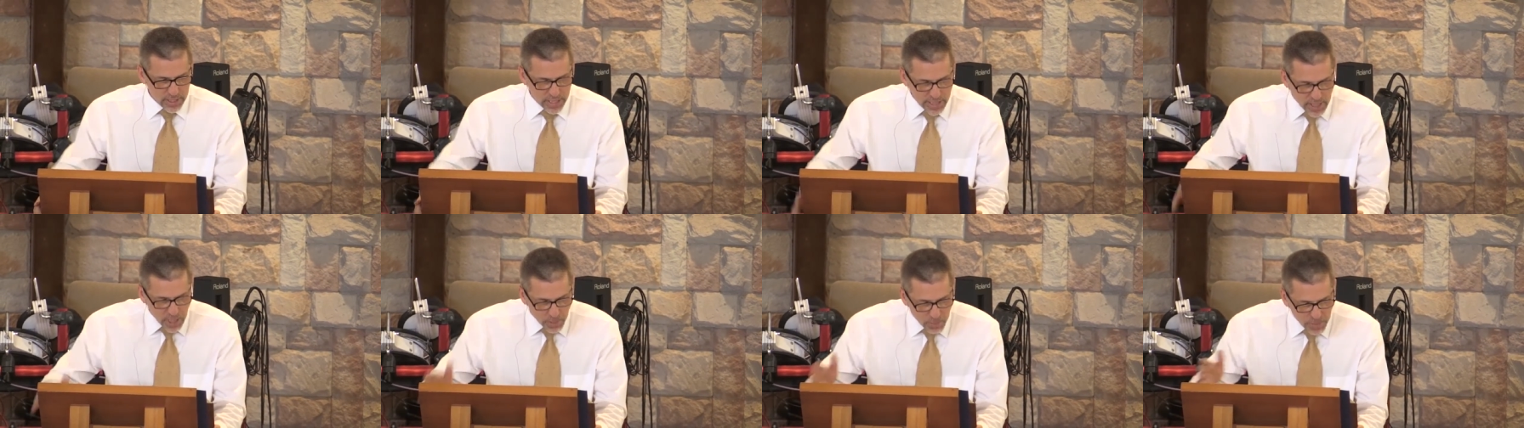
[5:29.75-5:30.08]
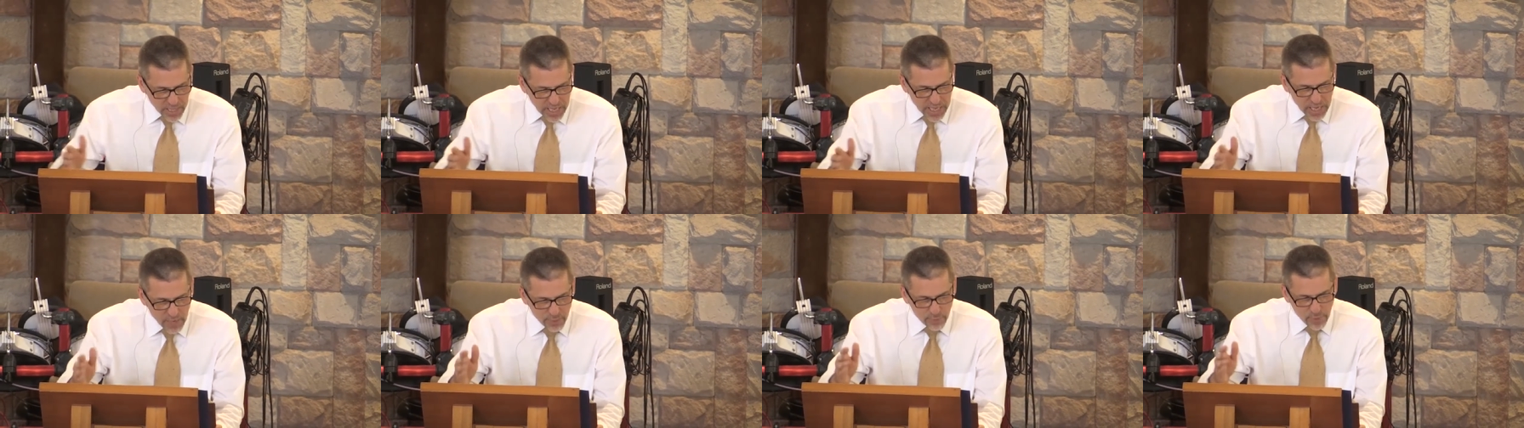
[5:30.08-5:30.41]
Let them
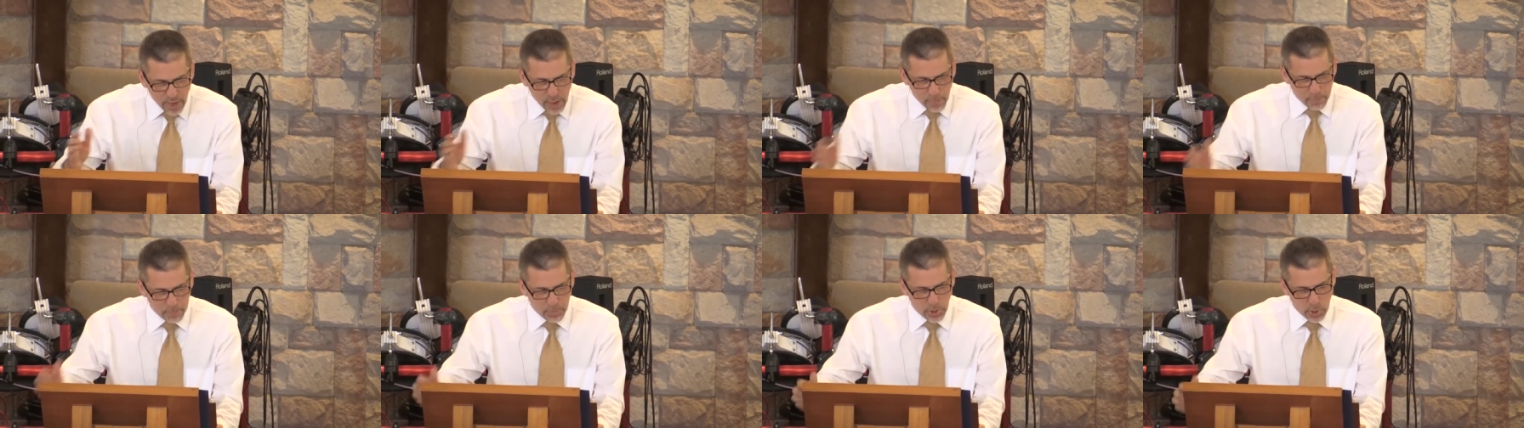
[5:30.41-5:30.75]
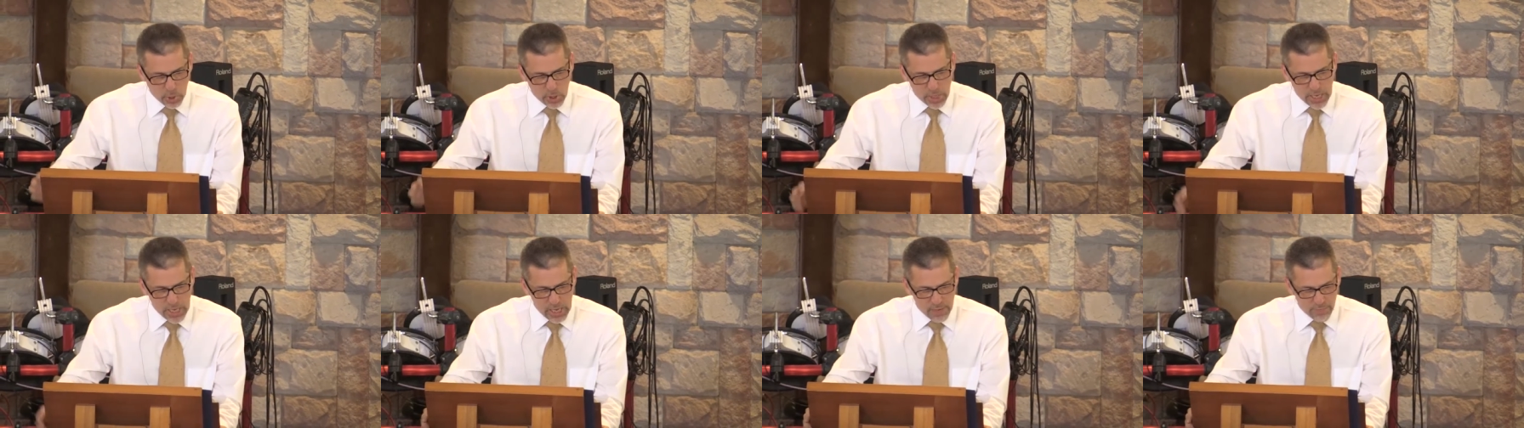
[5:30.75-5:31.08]
give up
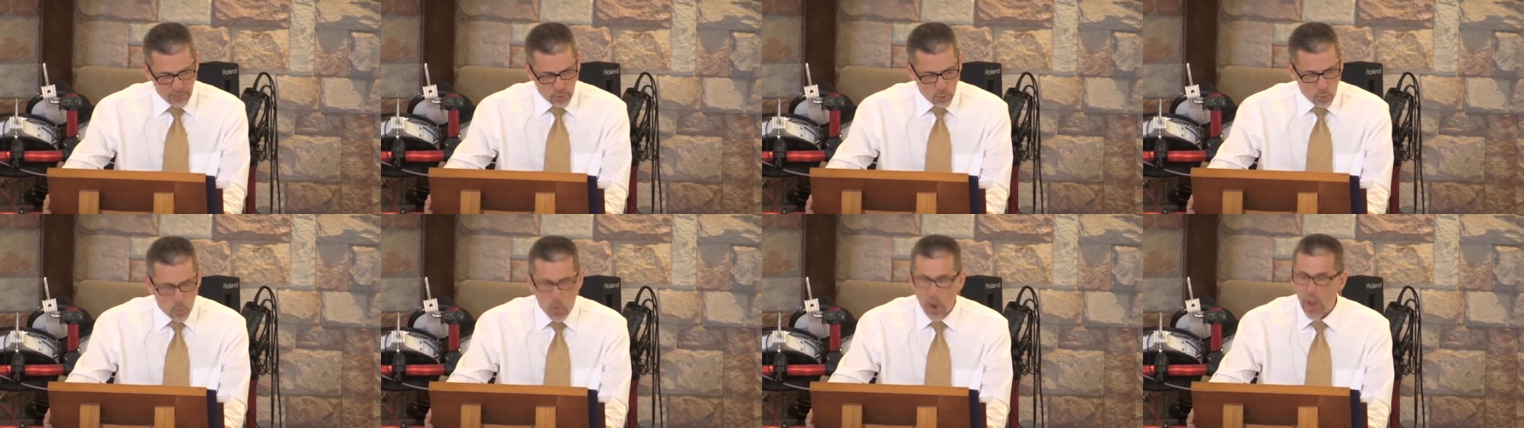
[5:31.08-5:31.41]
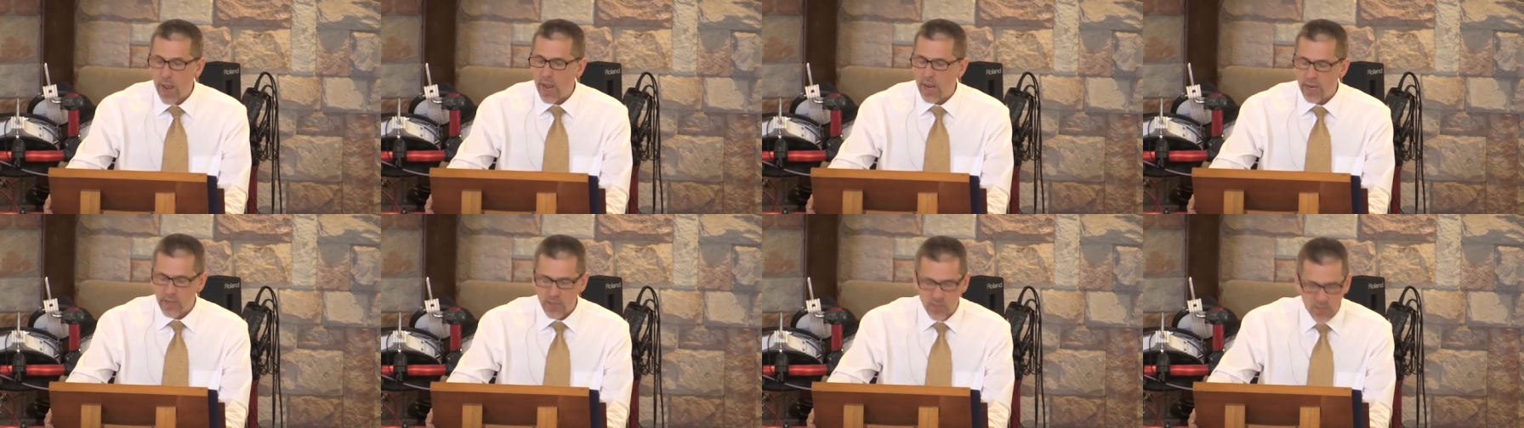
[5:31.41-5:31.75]
their evil
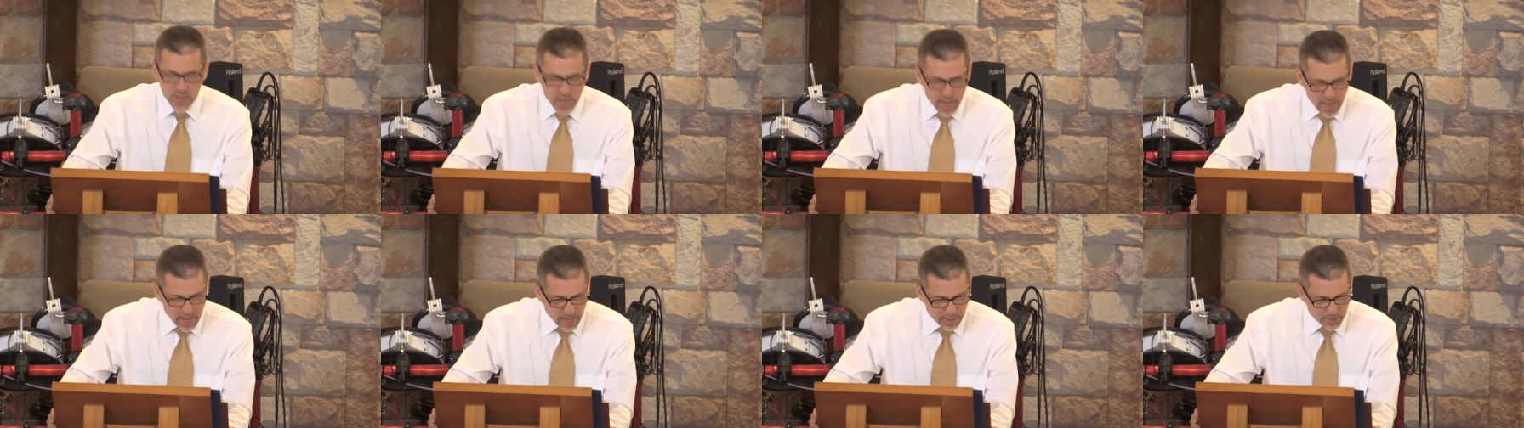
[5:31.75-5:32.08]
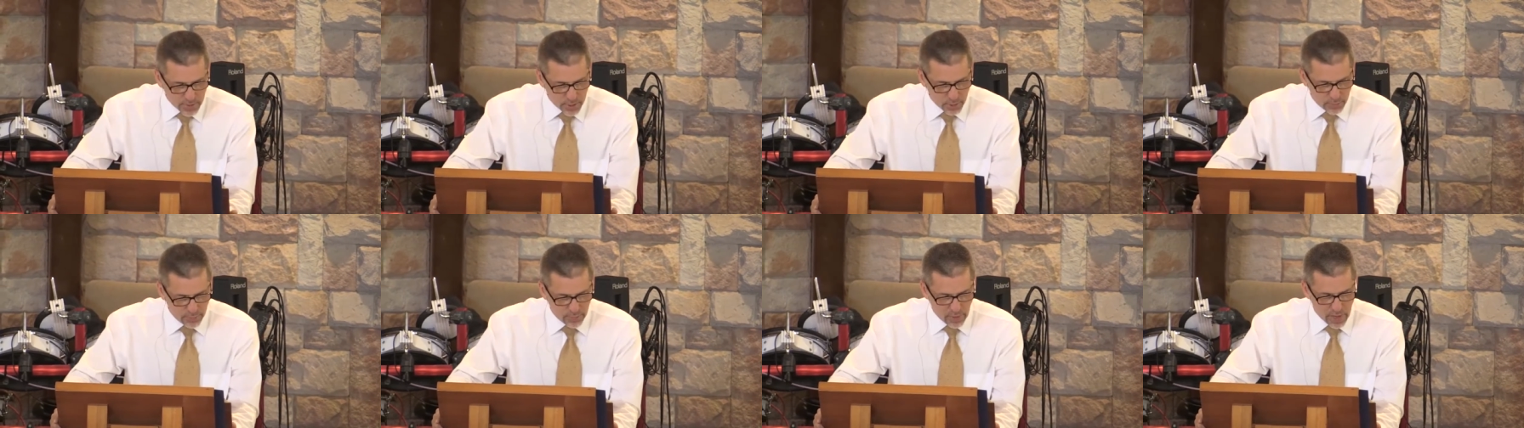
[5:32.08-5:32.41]
ways
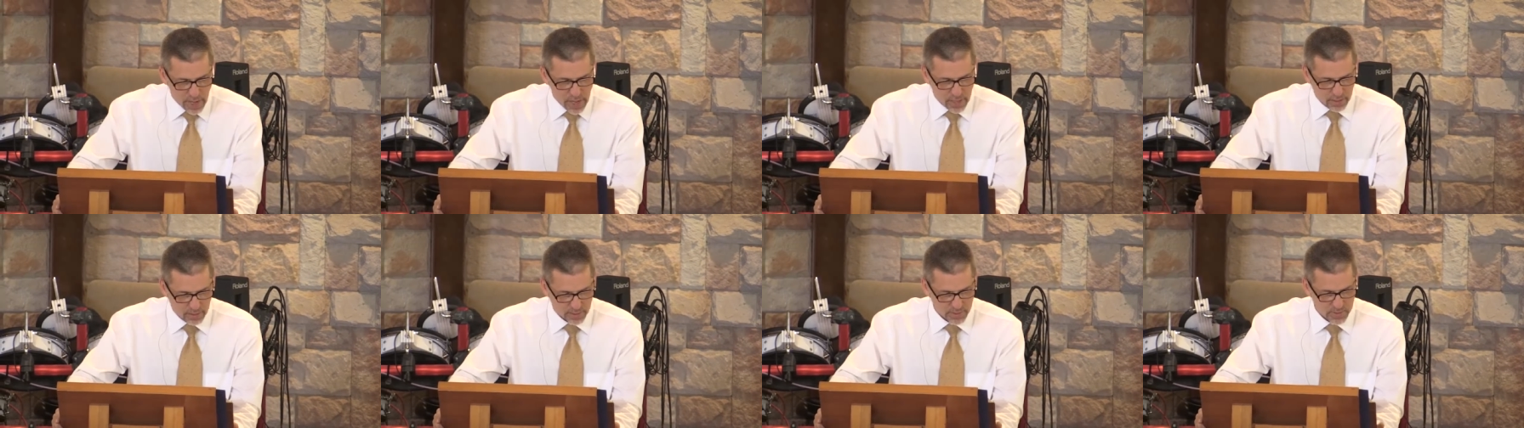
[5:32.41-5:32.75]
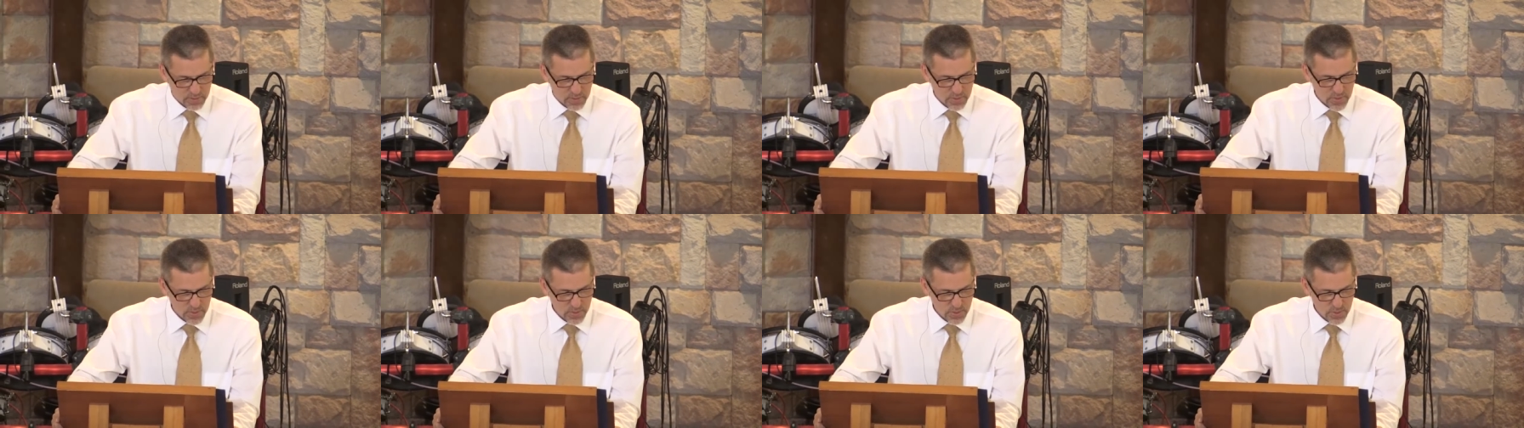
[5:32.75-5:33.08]
and their
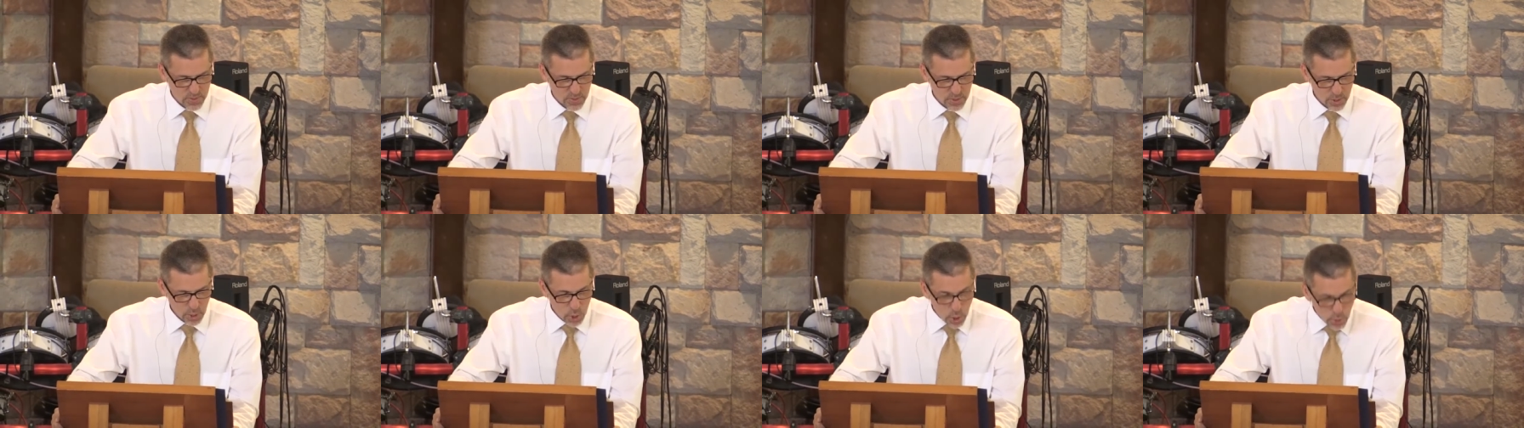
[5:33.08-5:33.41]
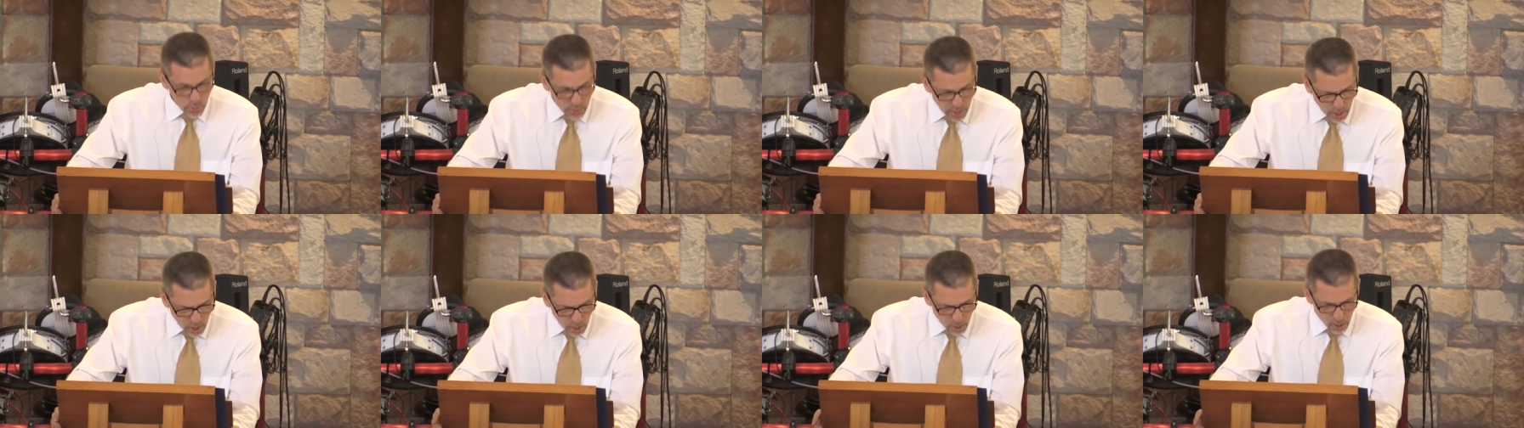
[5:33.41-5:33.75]
violence.
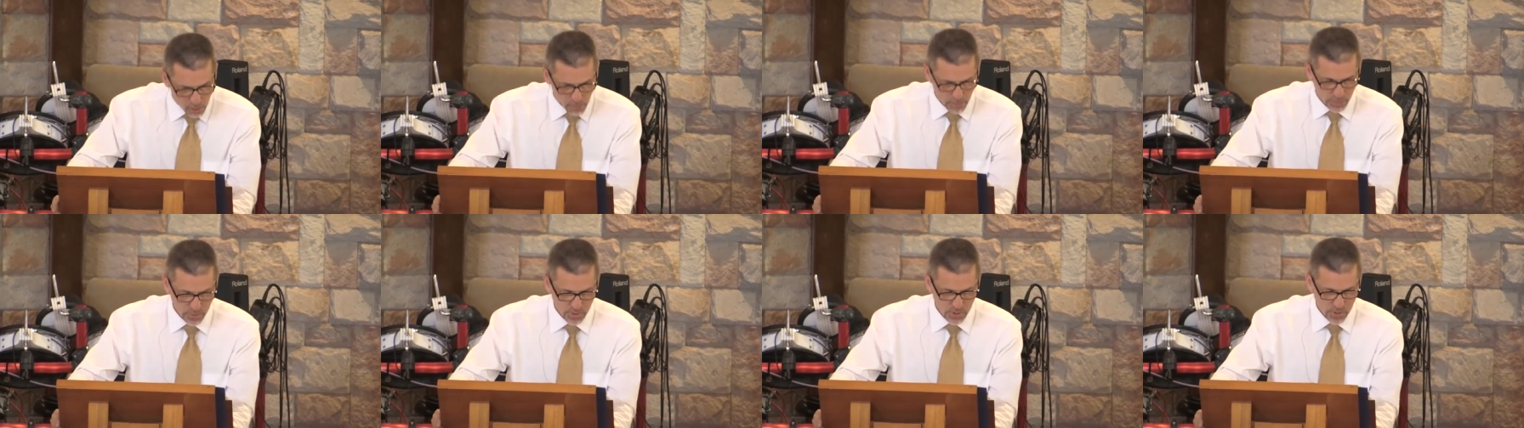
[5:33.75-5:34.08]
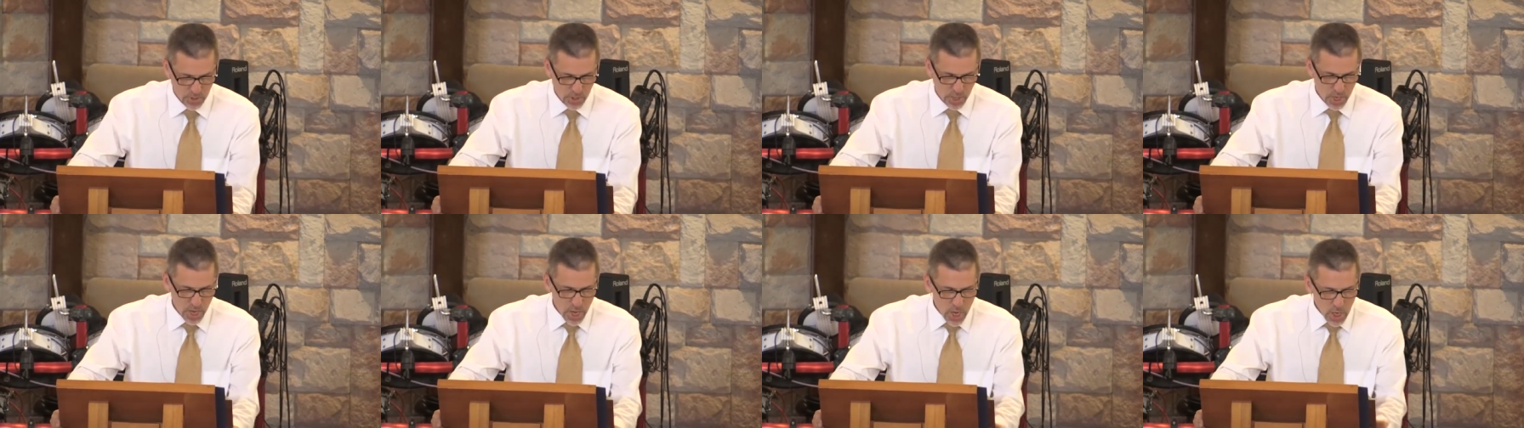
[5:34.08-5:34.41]
Who
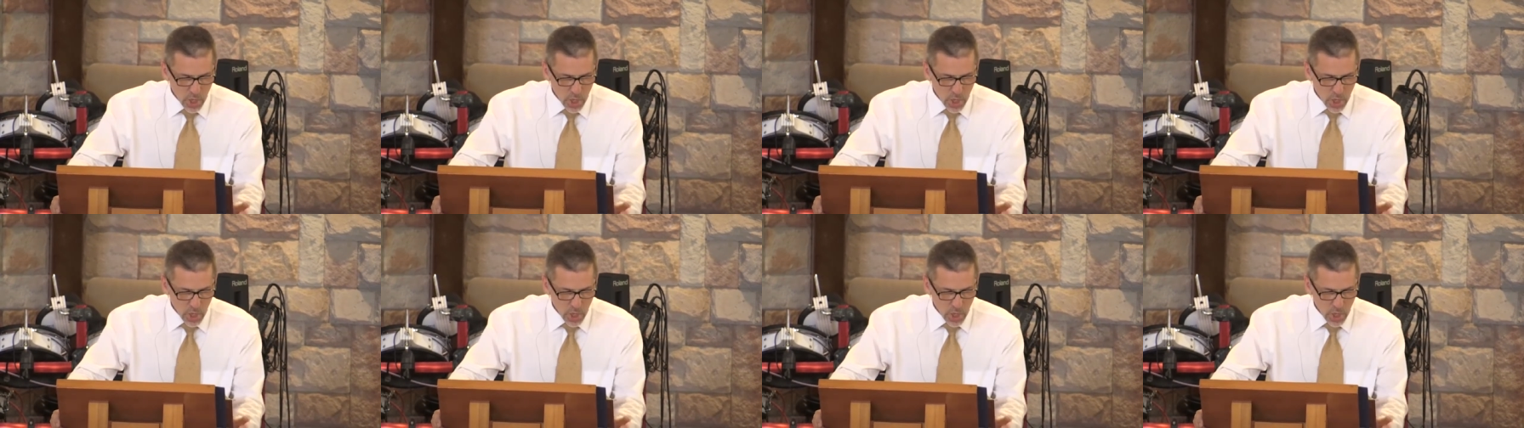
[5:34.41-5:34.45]
knows?